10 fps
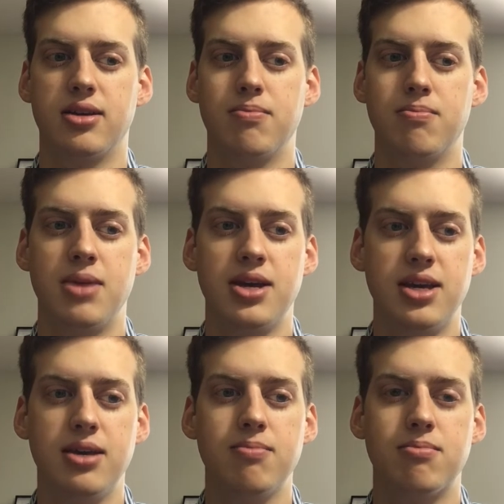
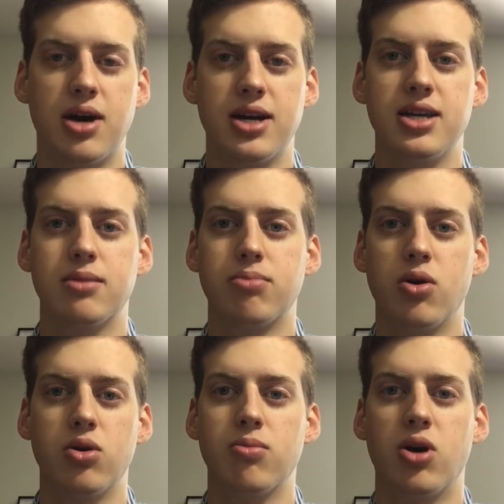making money in
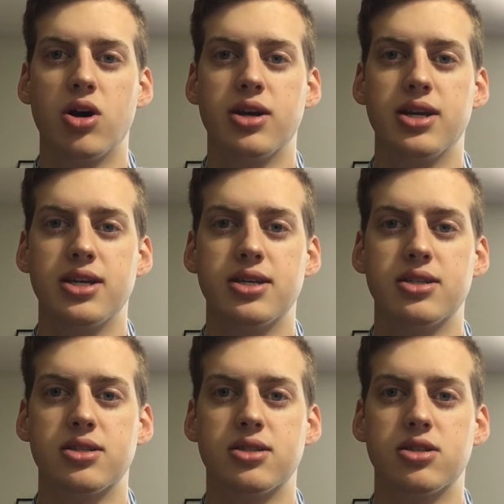Pokemon
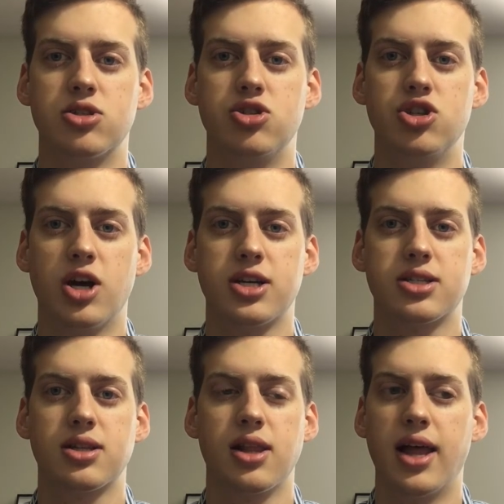is
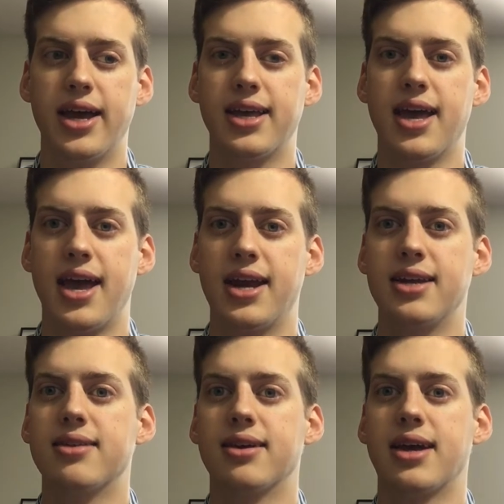just like
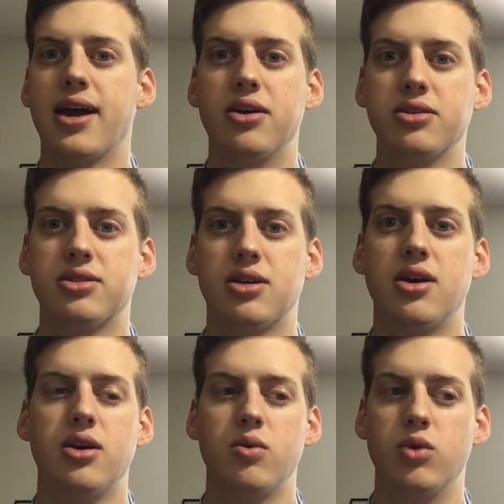anything else,
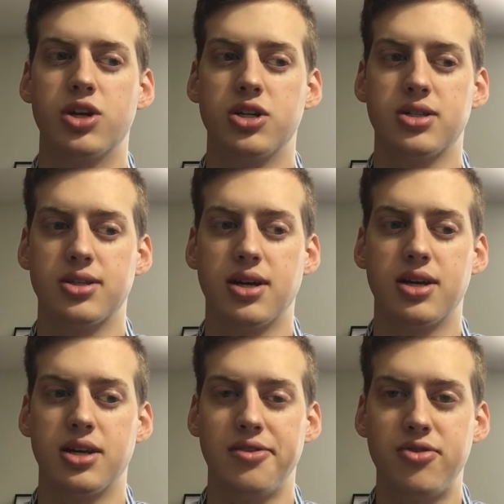which is that
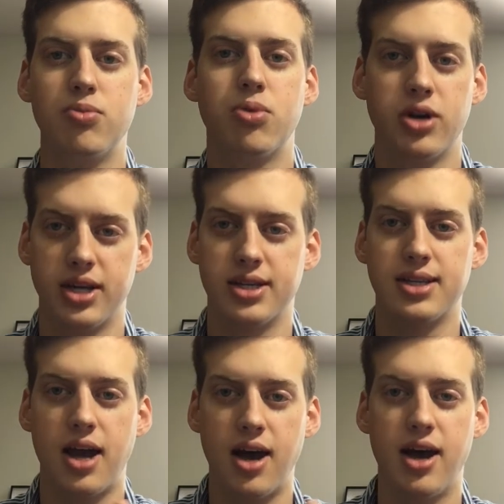if you put in
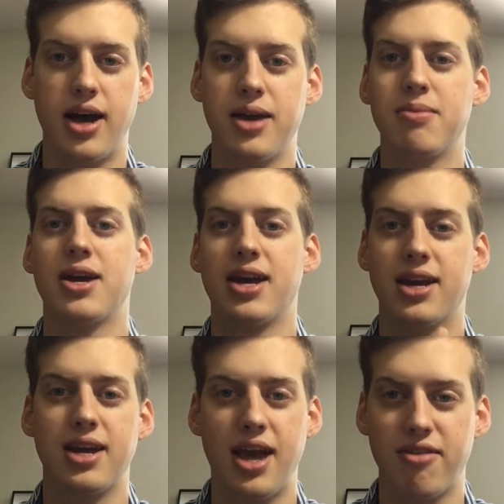time
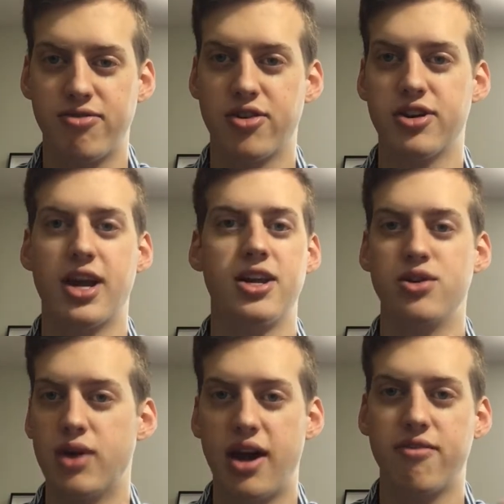and effort and you
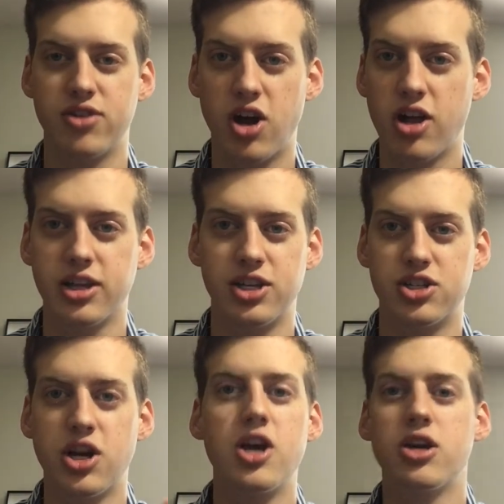have
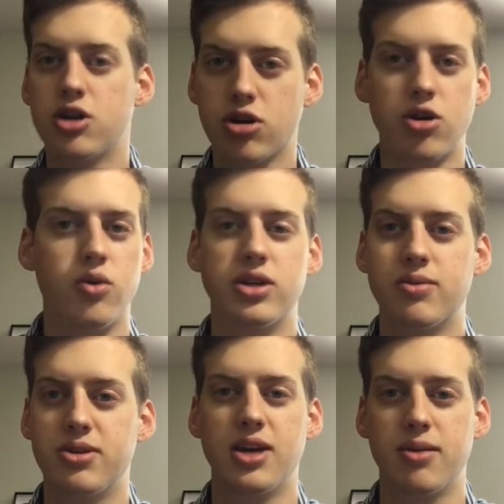knowledge, you're going to
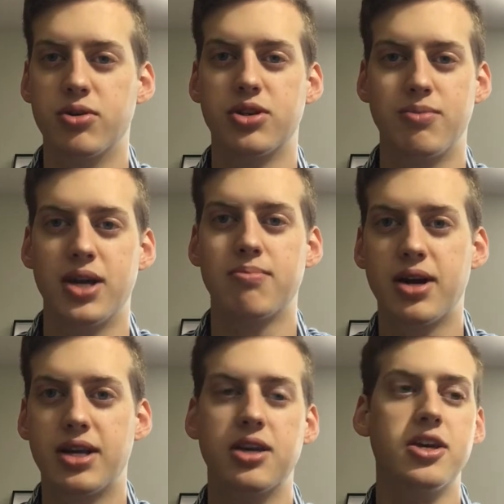be able to make
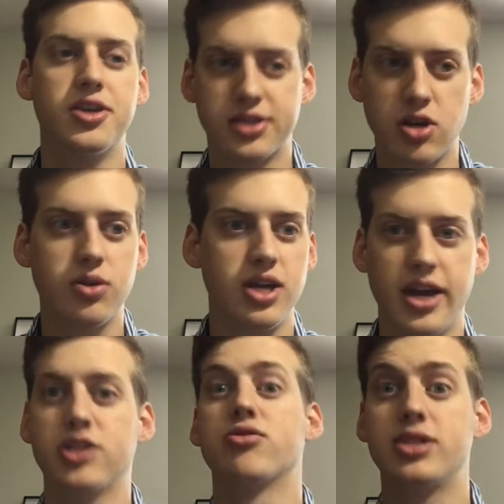money. So the
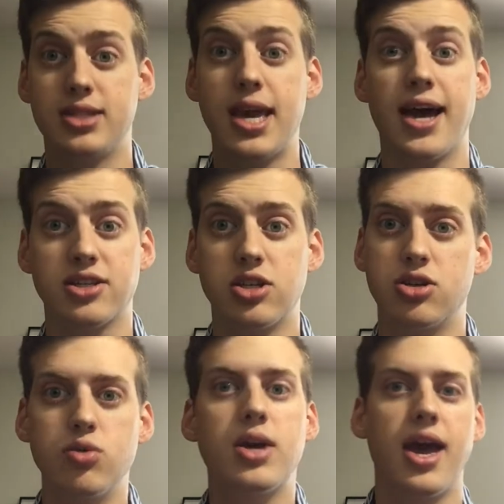answer is yes,
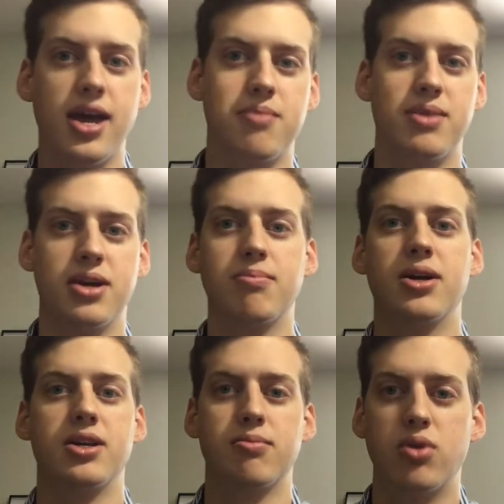you can make
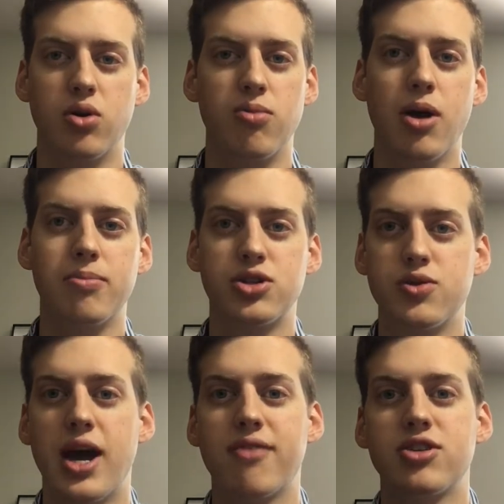money in Pokemon, but you
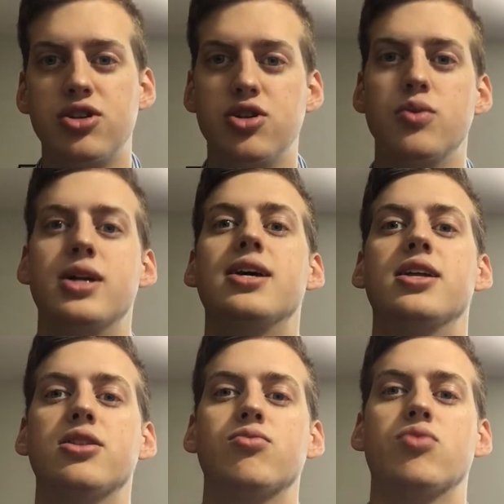have to do it in
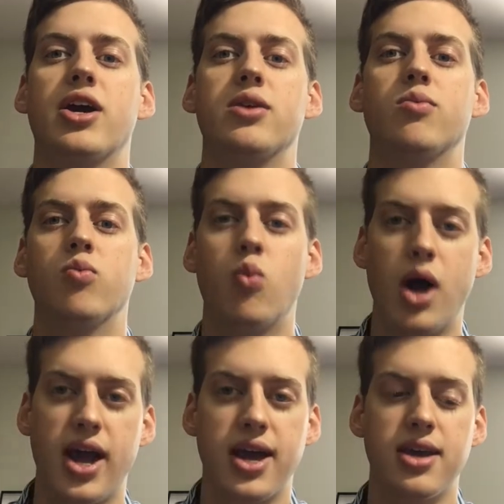the right
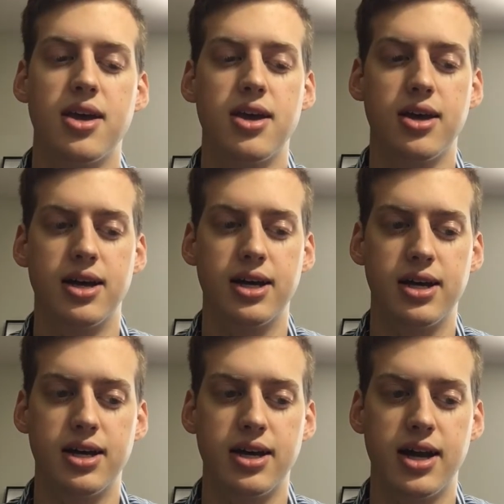way.
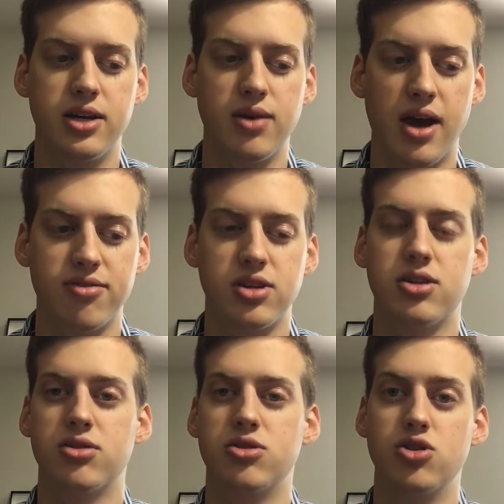And you have to
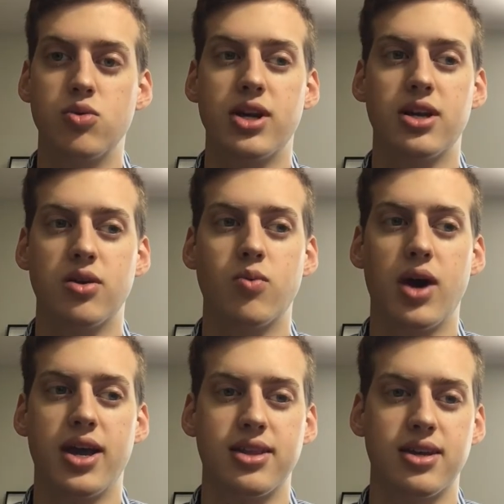do it in a
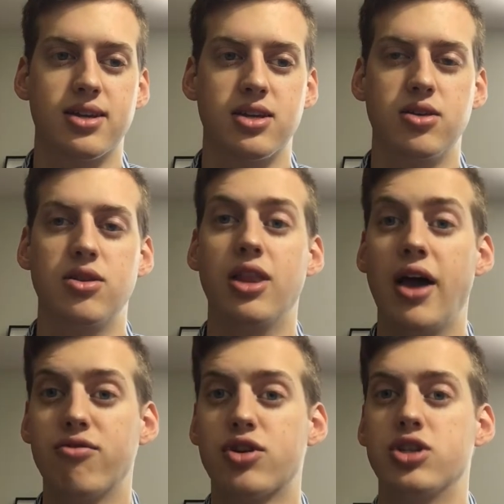way that
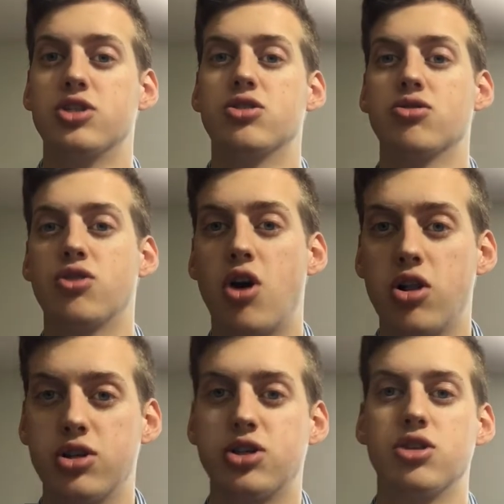leverages your
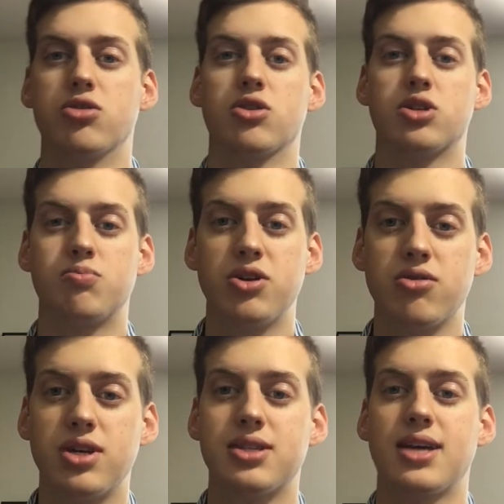knowledge and your
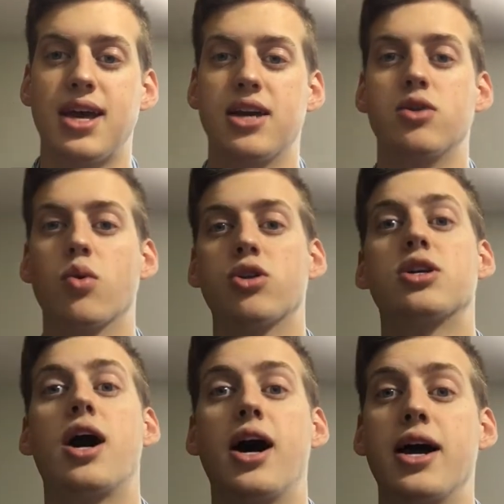experience and your
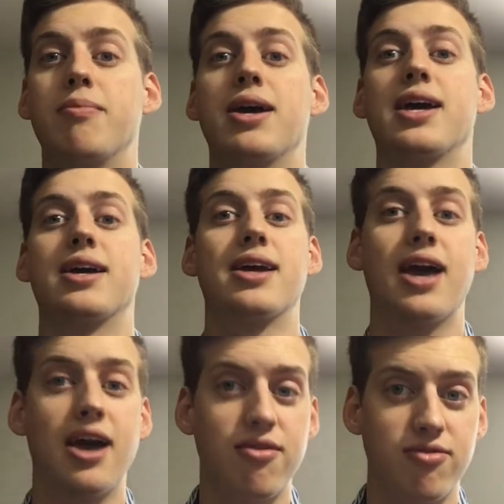time and
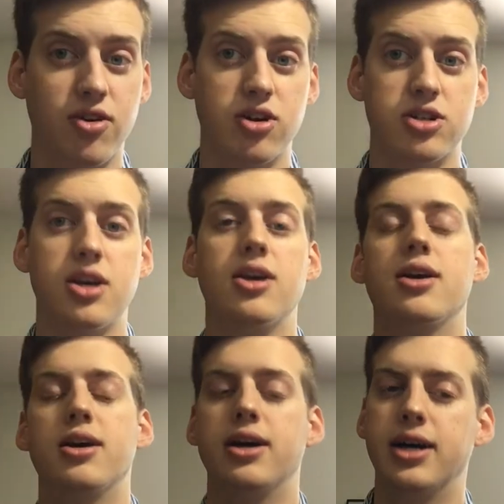effort
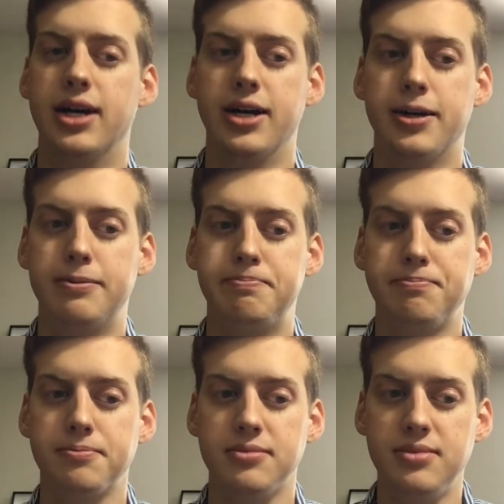
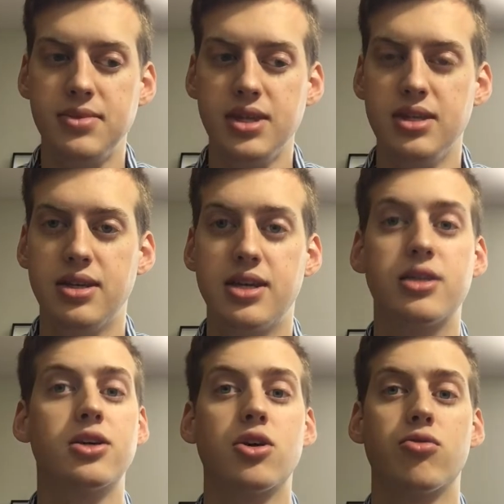in
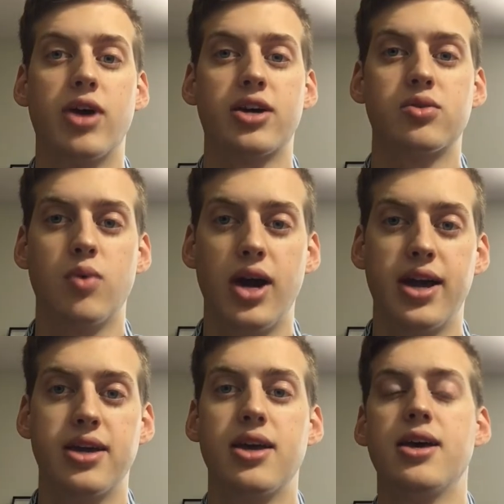the correct
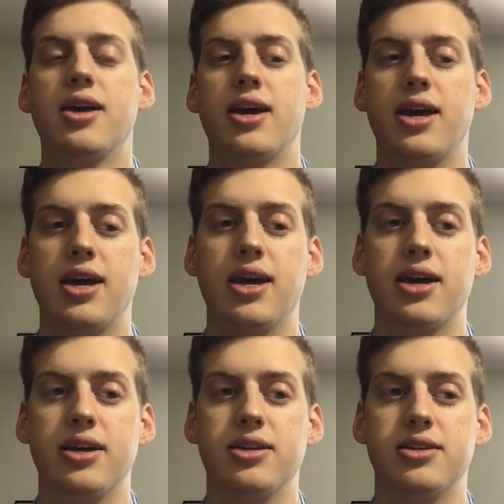way.
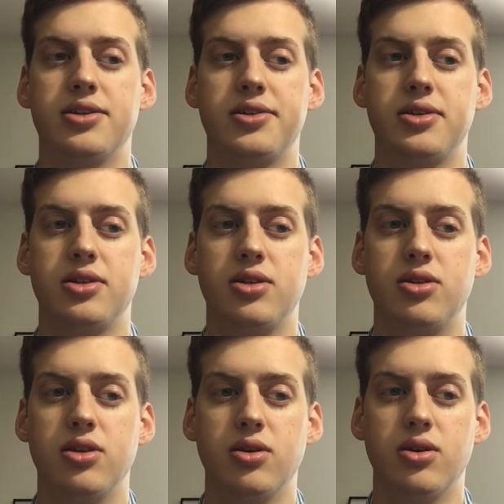And
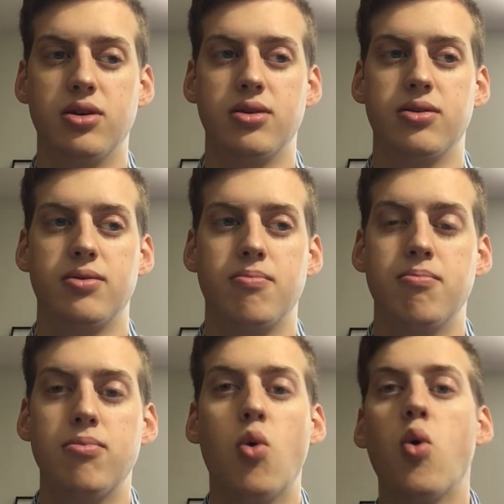the
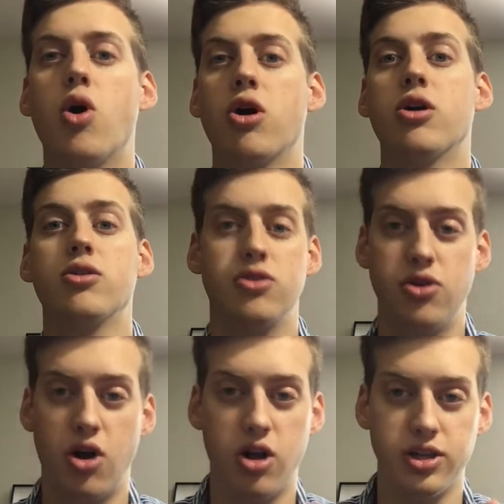more
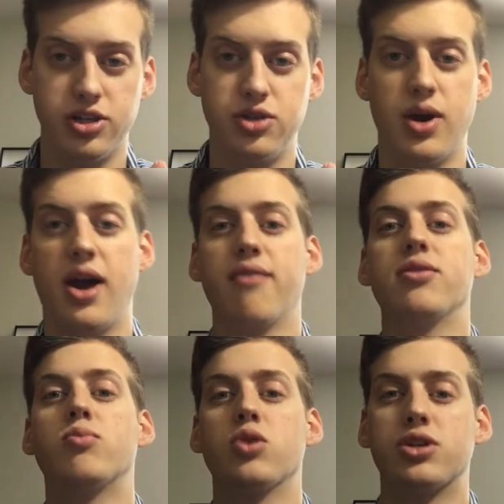knowledge you have, the
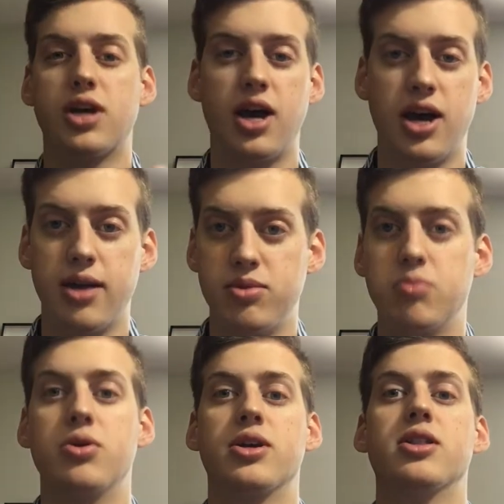more time you
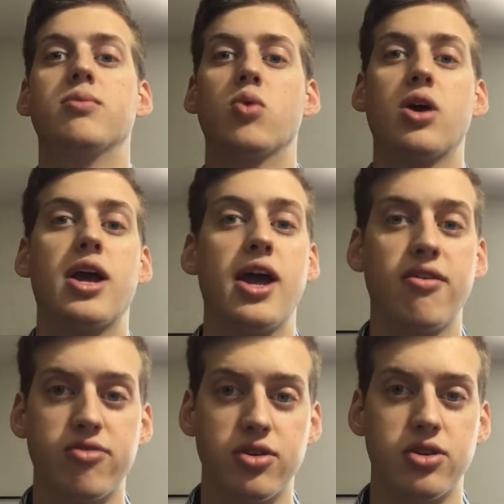put in, the more
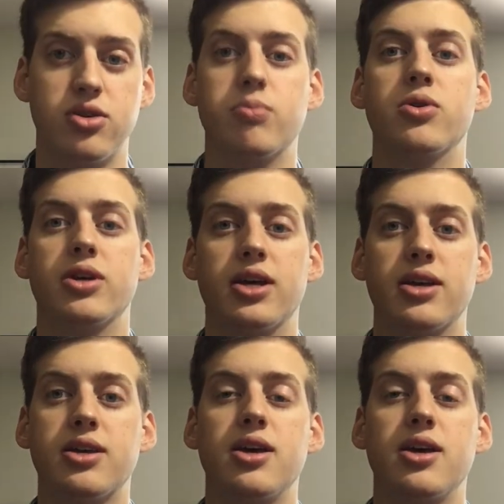effort you put in,